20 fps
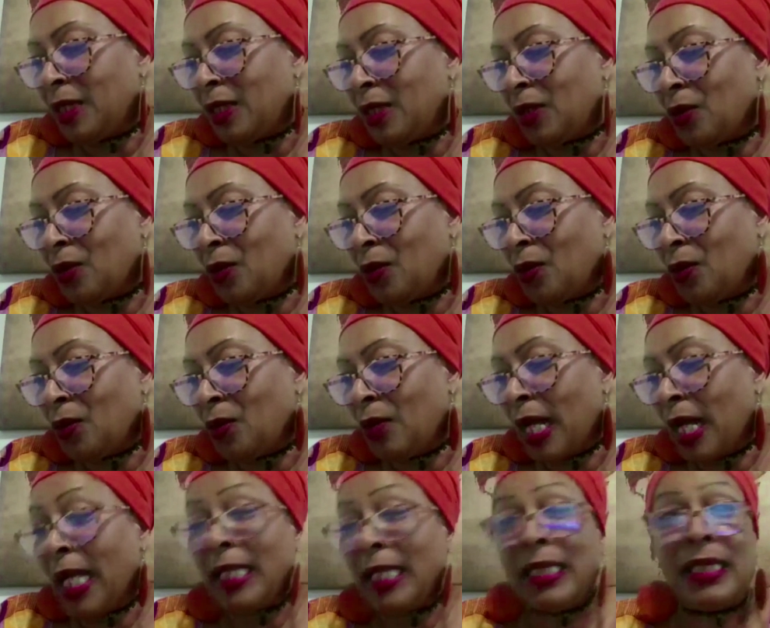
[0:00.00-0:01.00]

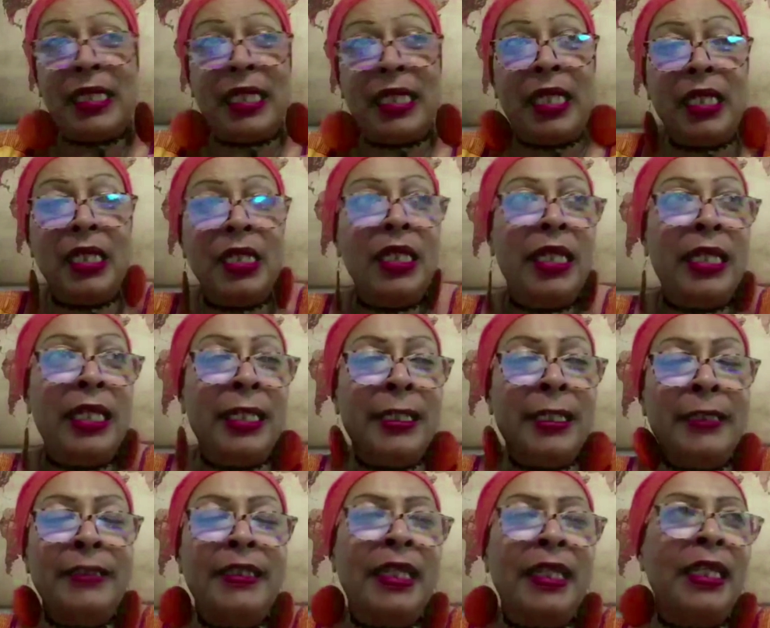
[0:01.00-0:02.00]
So I stayed in
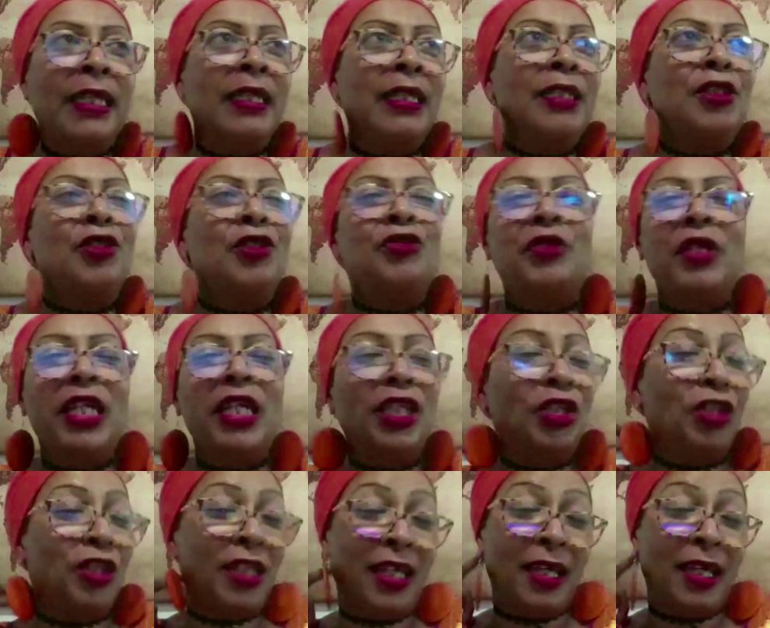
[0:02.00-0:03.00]
England. And the
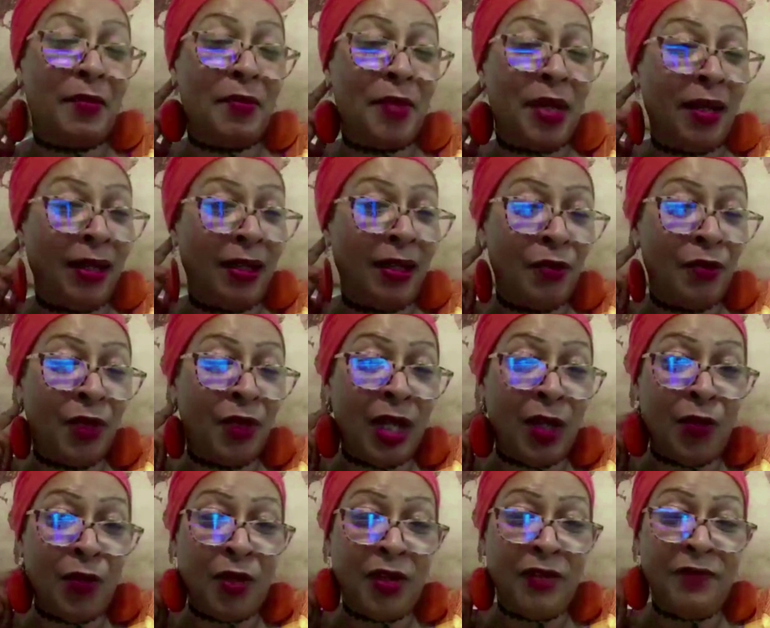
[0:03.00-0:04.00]
strange thing about it,
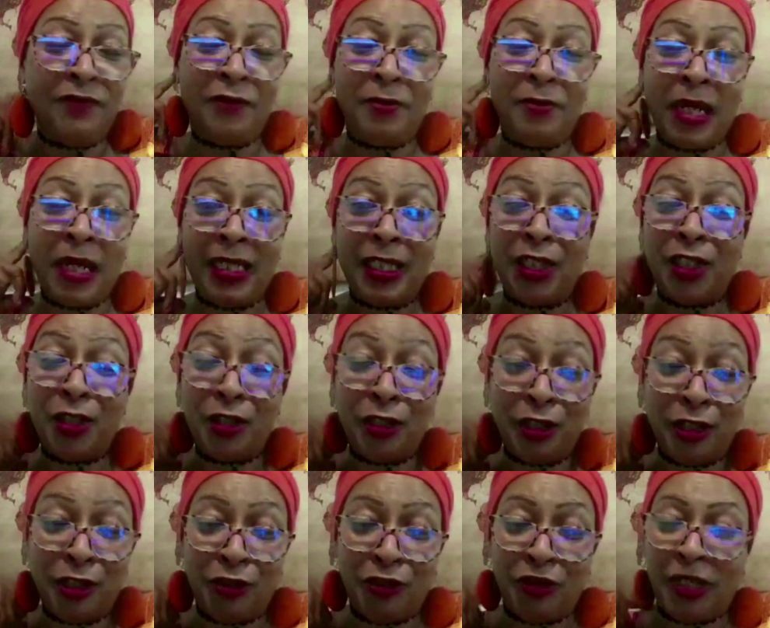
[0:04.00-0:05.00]
when I went for my
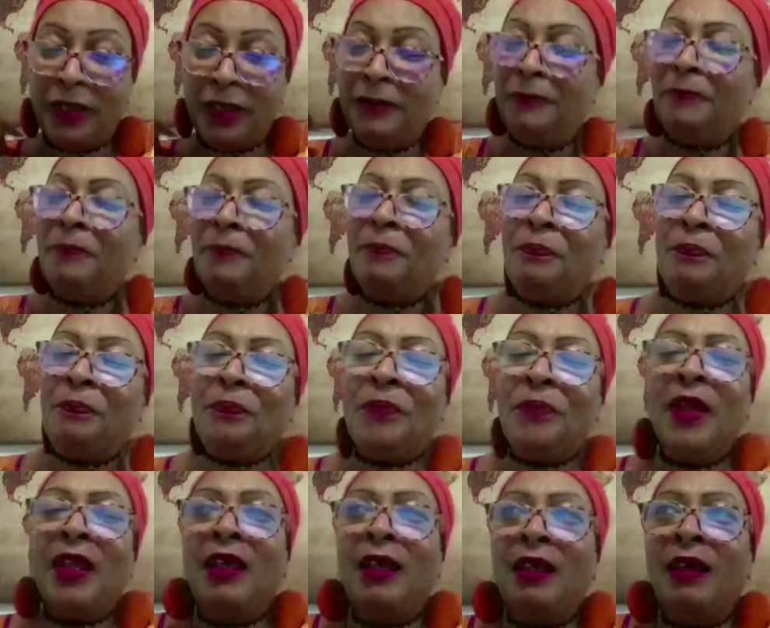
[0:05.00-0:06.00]
surgery,
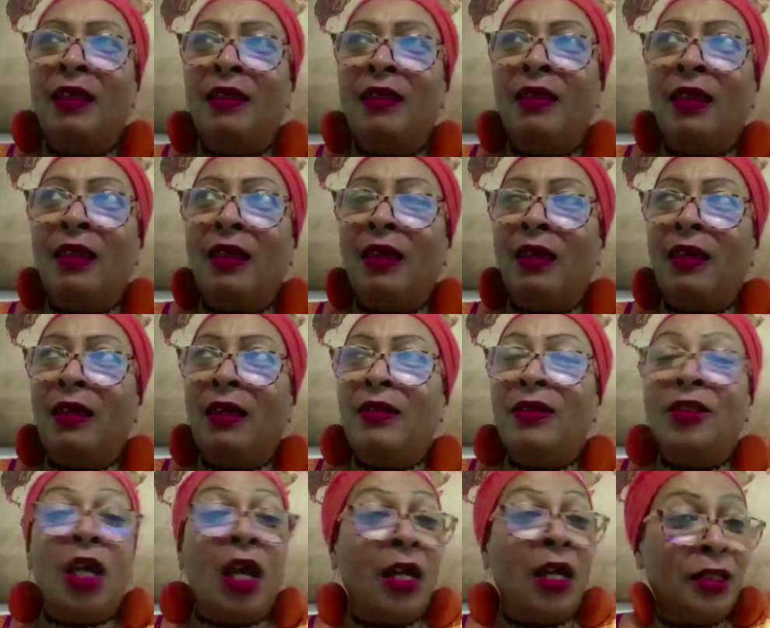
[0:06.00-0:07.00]

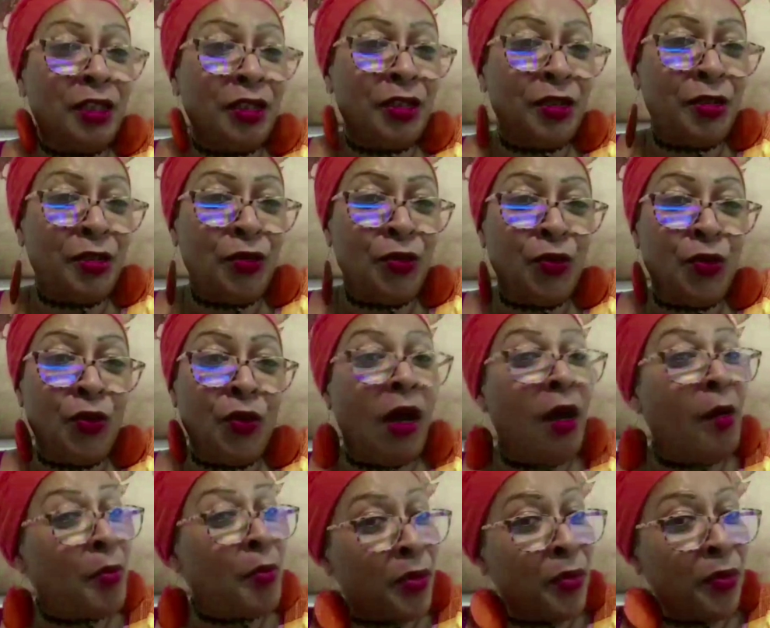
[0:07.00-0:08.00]
the doctor
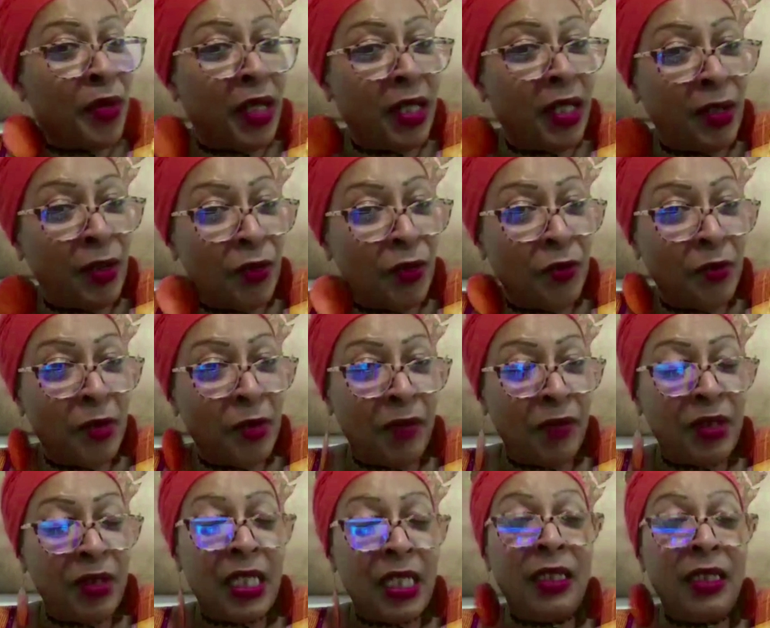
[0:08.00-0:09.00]
who operated on
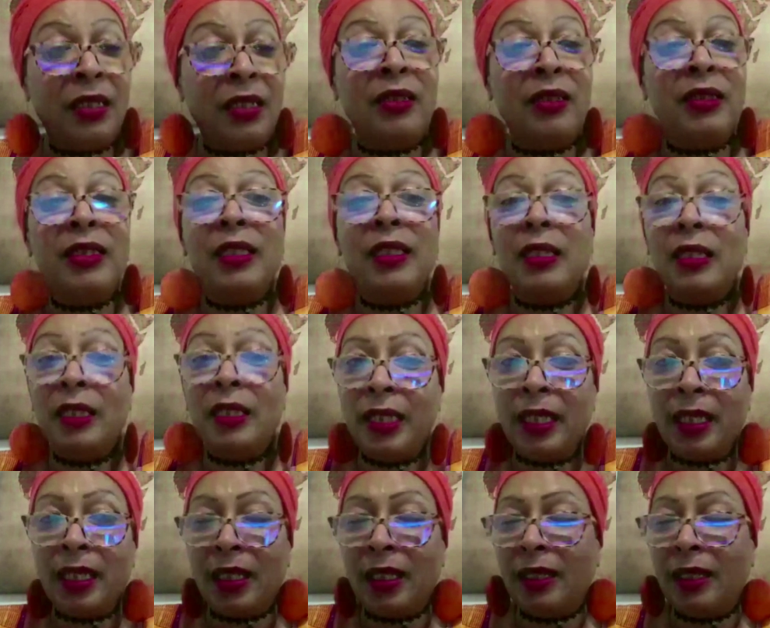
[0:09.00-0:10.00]
me was at the London
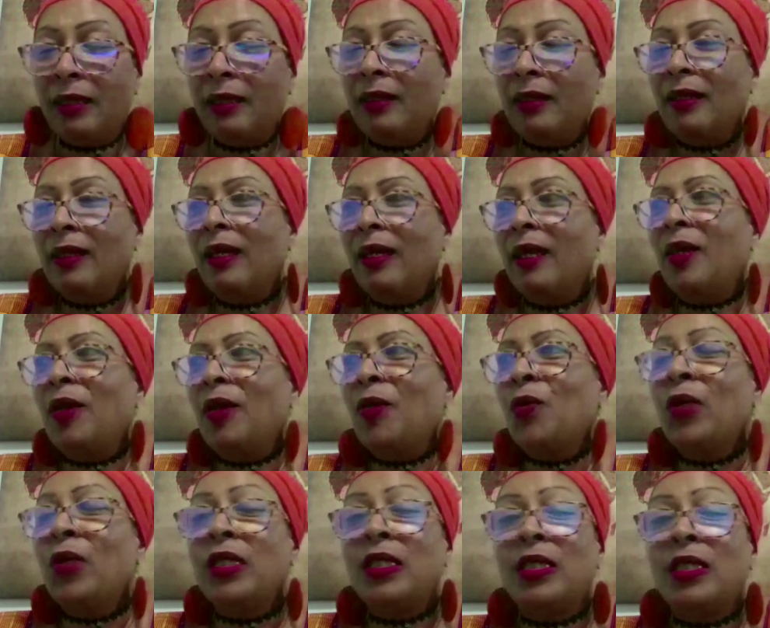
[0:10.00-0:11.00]
clinic,
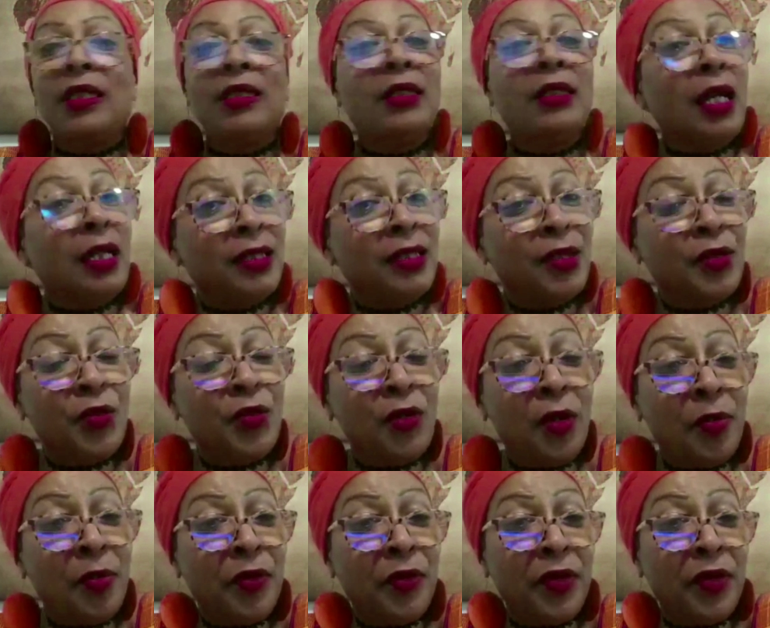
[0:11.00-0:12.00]
was the doctor
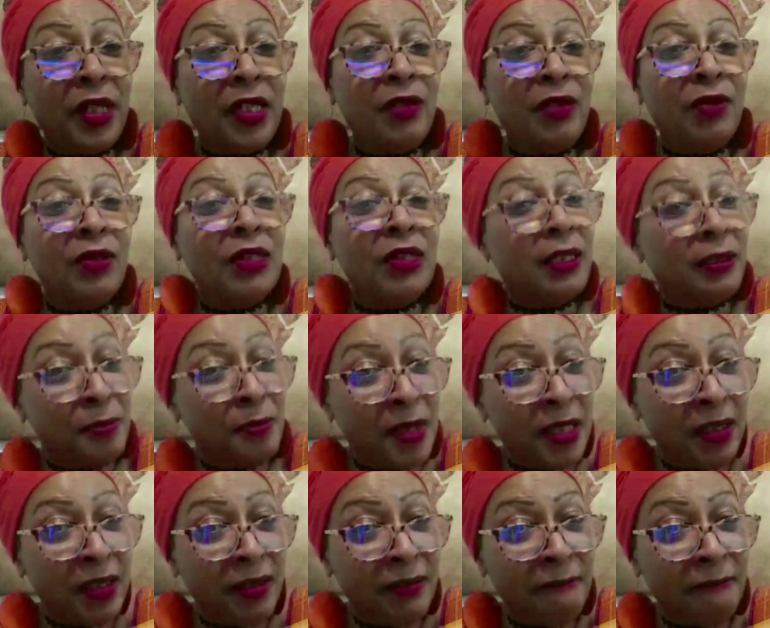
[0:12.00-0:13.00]
who operated on
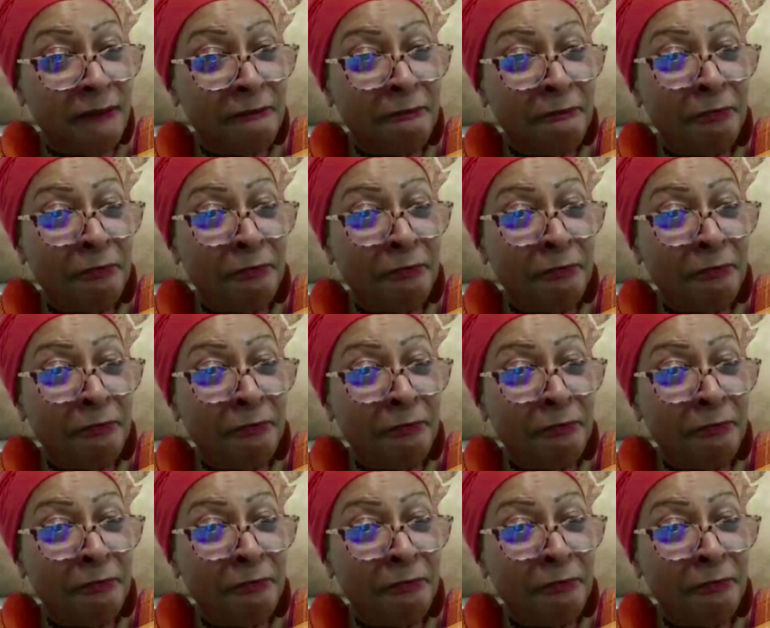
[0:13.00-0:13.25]
Tubman.